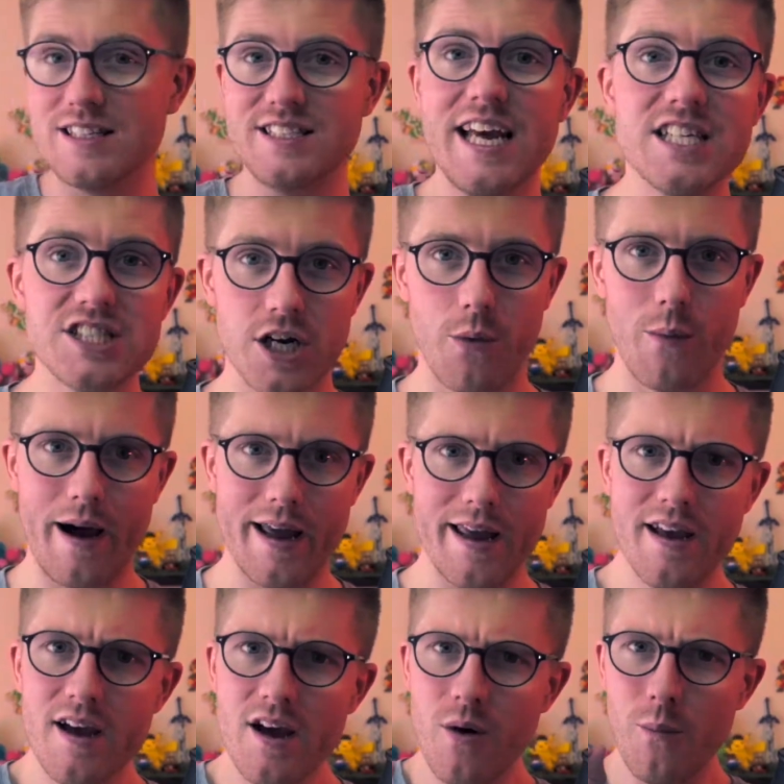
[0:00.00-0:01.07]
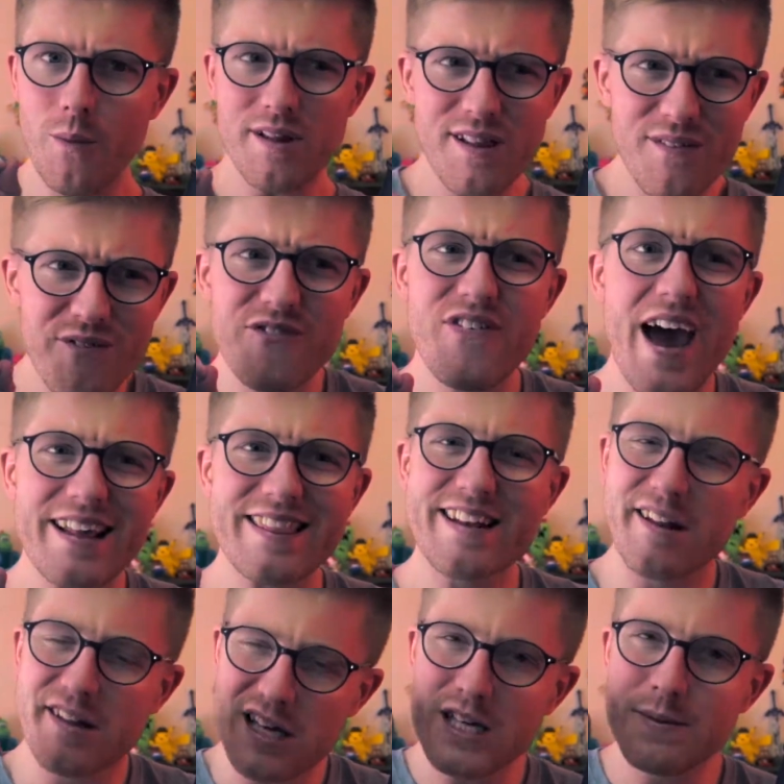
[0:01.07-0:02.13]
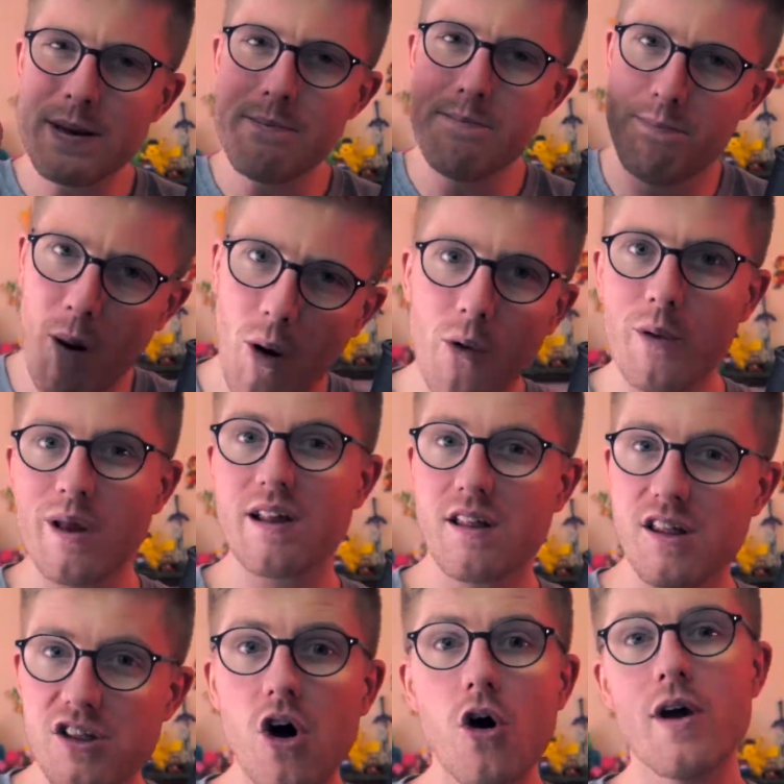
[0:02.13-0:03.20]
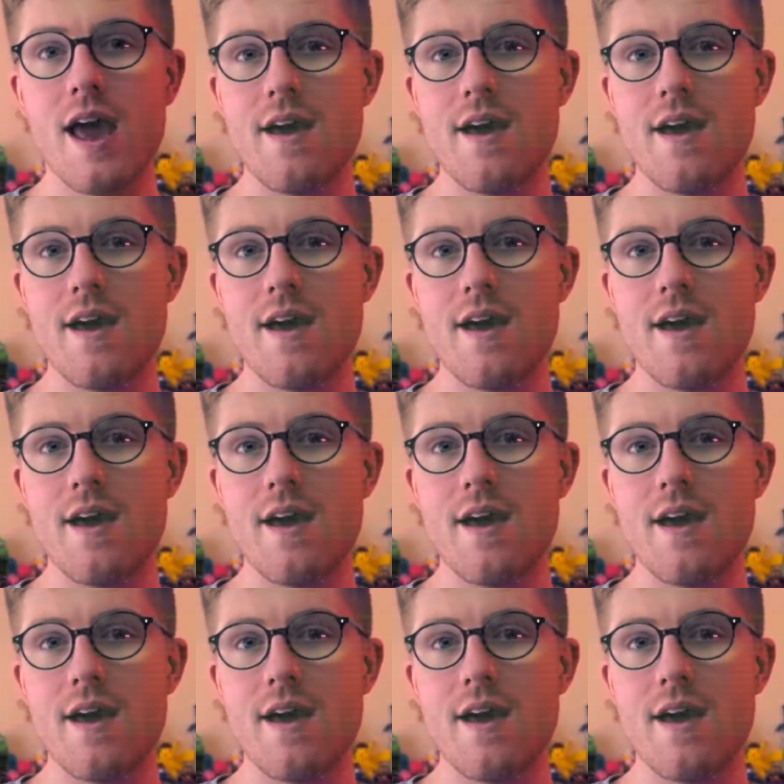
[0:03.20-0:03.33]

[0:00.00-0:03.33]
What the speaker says: attention away was the fact that it seemed to be borrowing so